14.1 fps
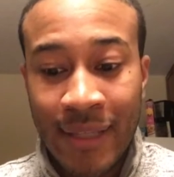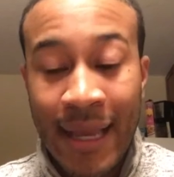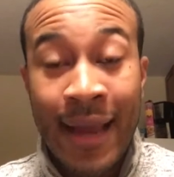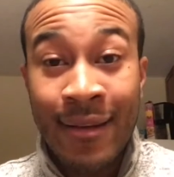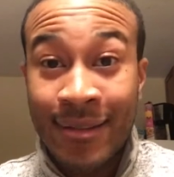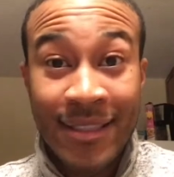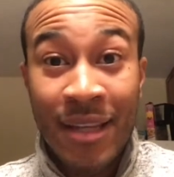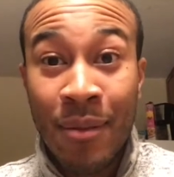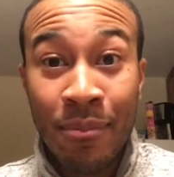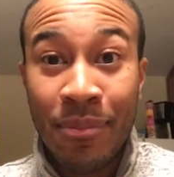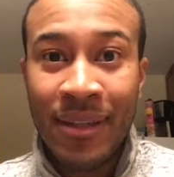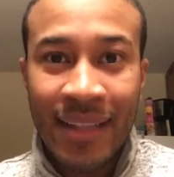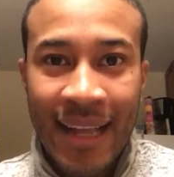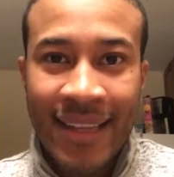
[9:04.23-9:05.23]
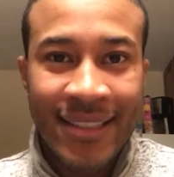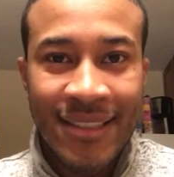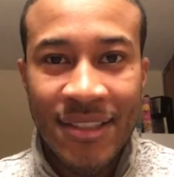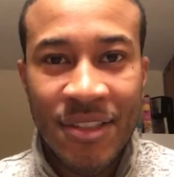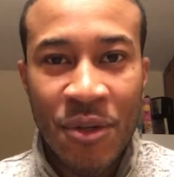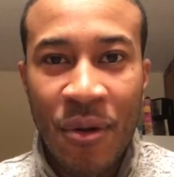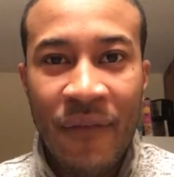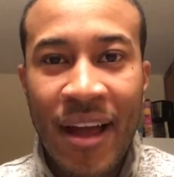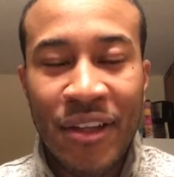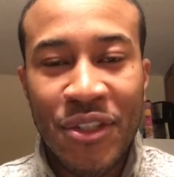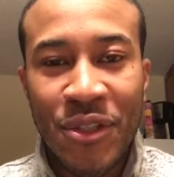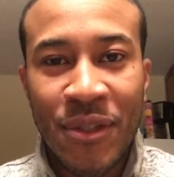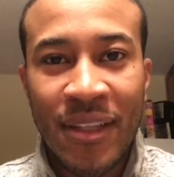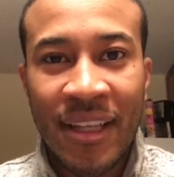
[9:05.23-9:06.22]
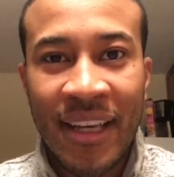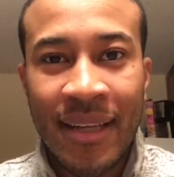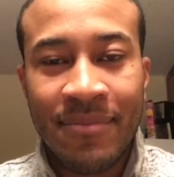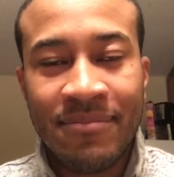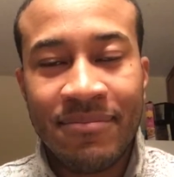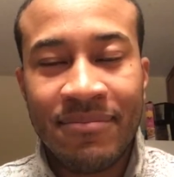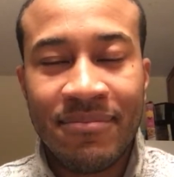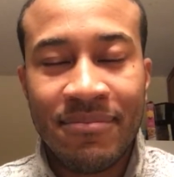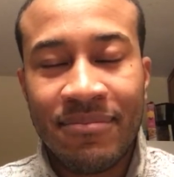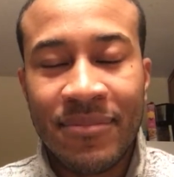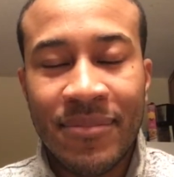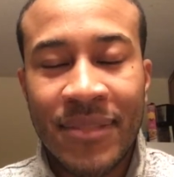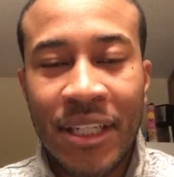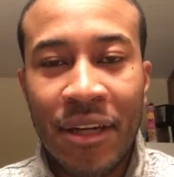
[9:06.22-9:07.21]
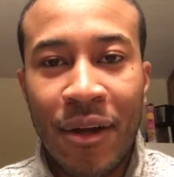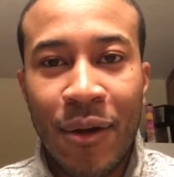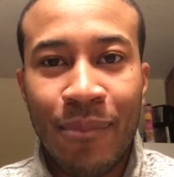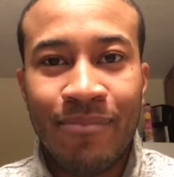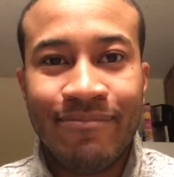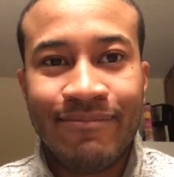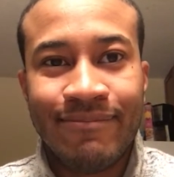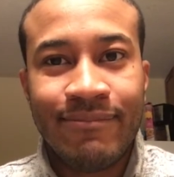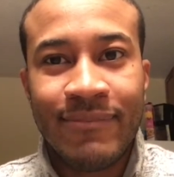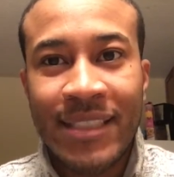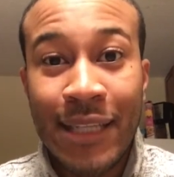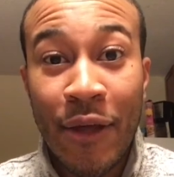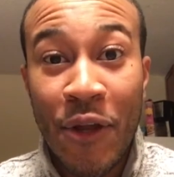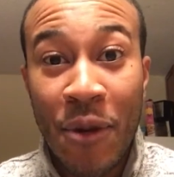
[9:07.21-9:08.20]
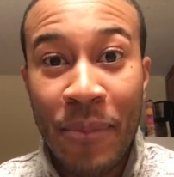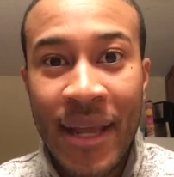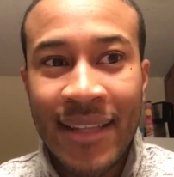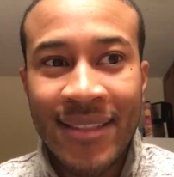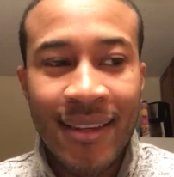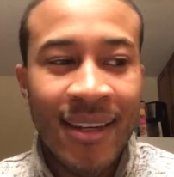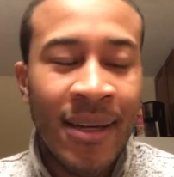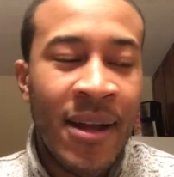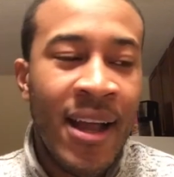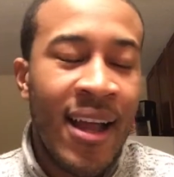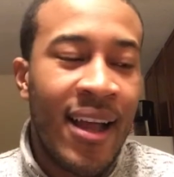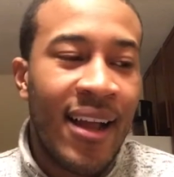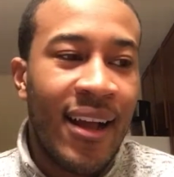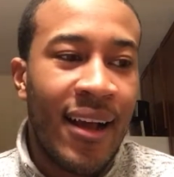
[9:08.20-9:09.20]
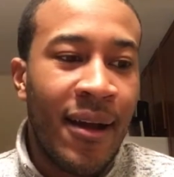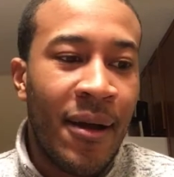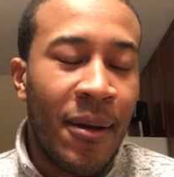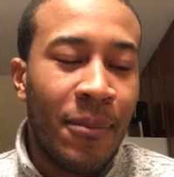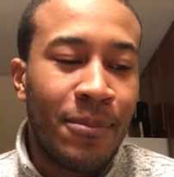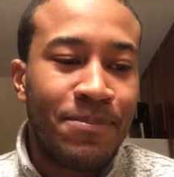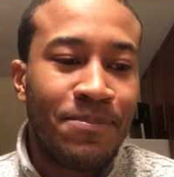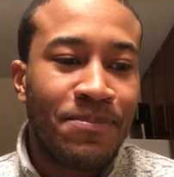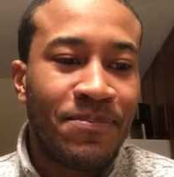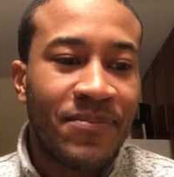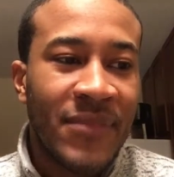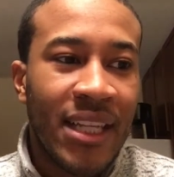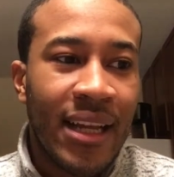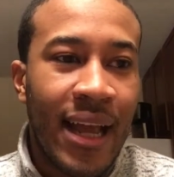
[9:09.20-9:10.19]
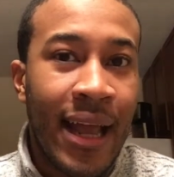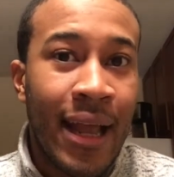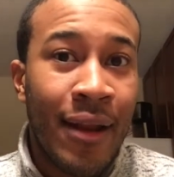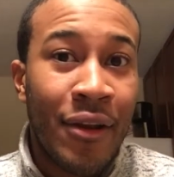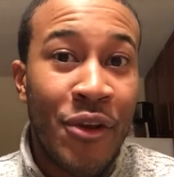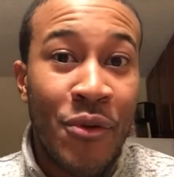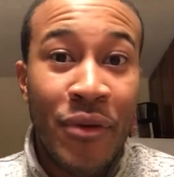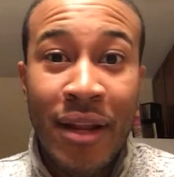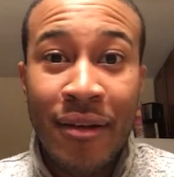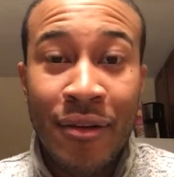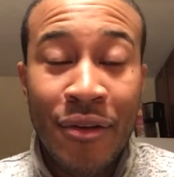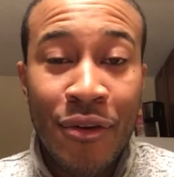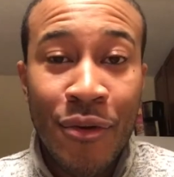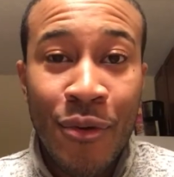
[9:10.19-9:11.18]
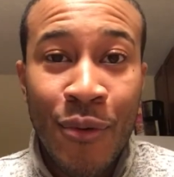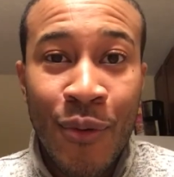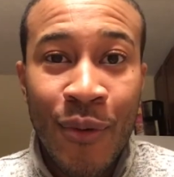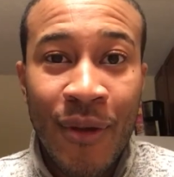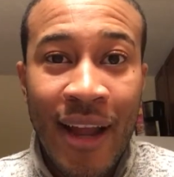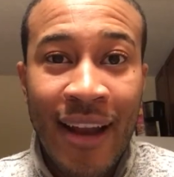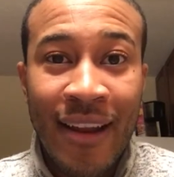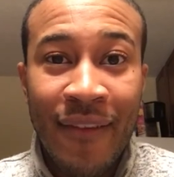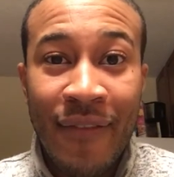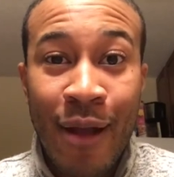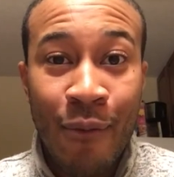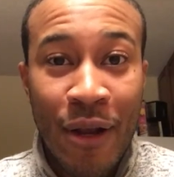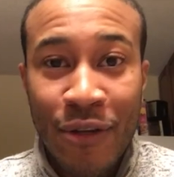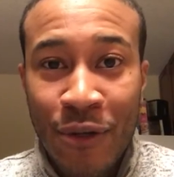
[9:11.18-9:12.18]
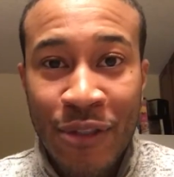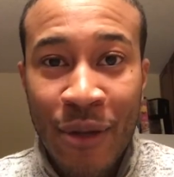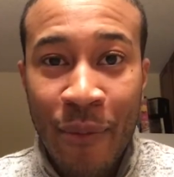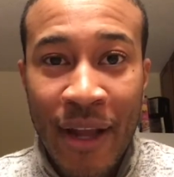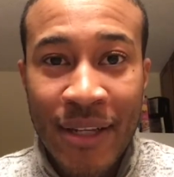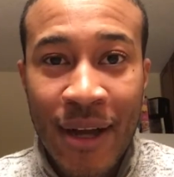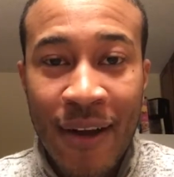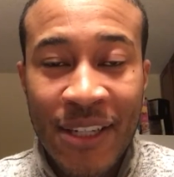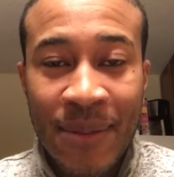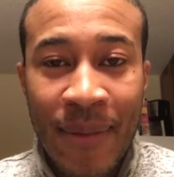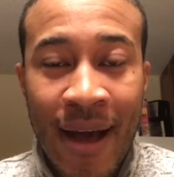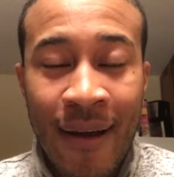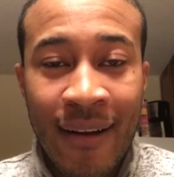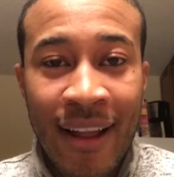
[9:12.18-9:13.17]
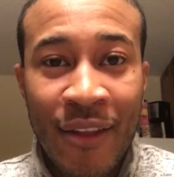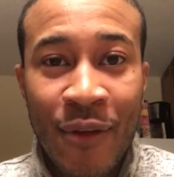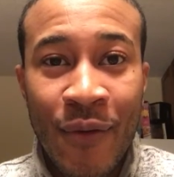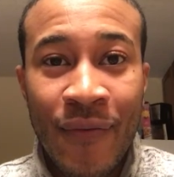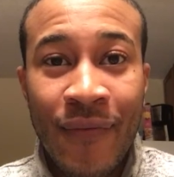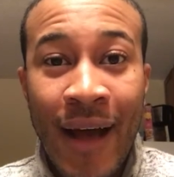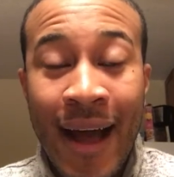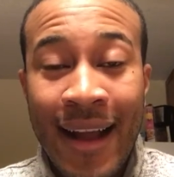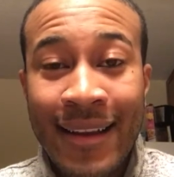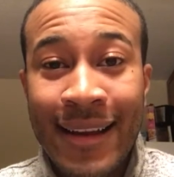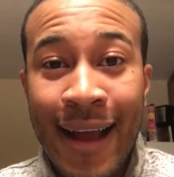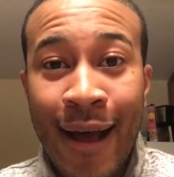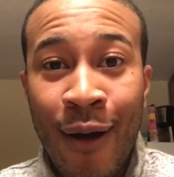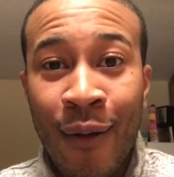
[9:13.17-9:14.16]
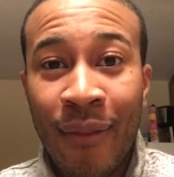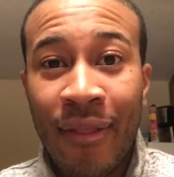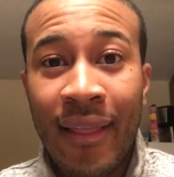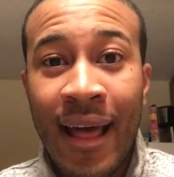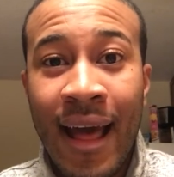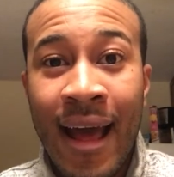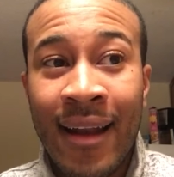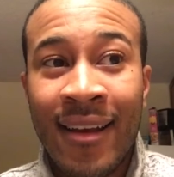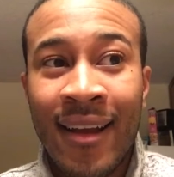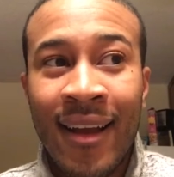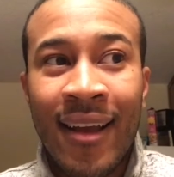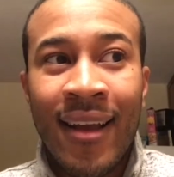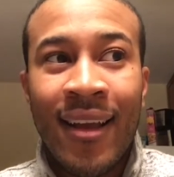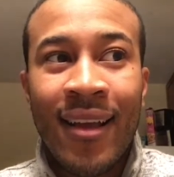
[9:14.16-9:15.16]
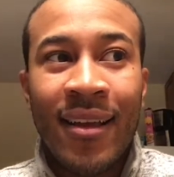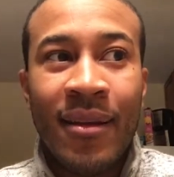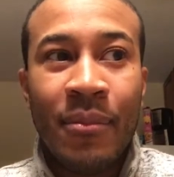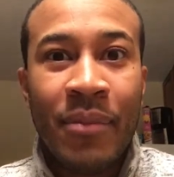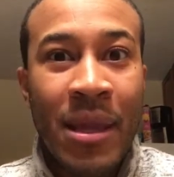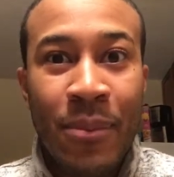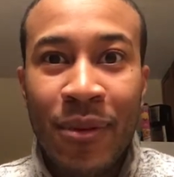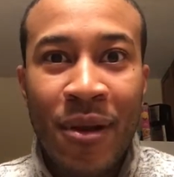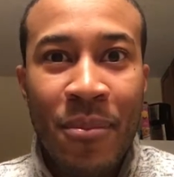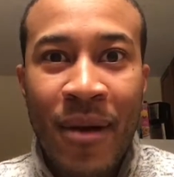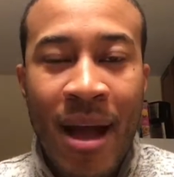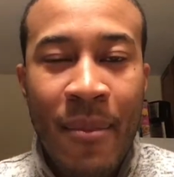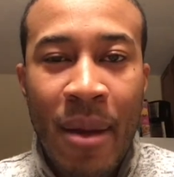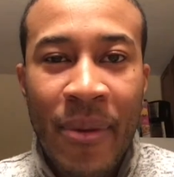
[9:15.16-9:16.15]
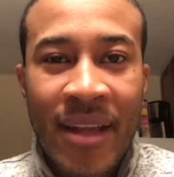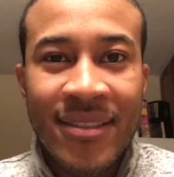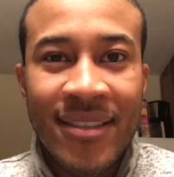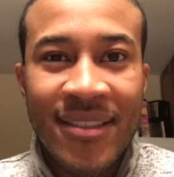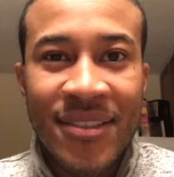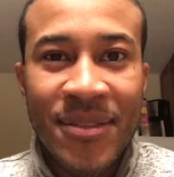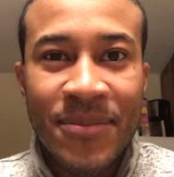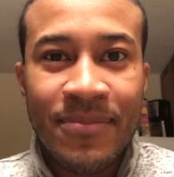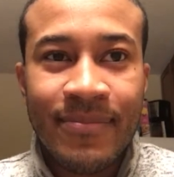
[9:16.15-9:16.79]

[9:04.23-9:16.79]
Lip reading: get some place to eventually, you know, sell your pizza, and you didn't do any of that research that we had talked about, and you find out that people aren't buying my pizzas.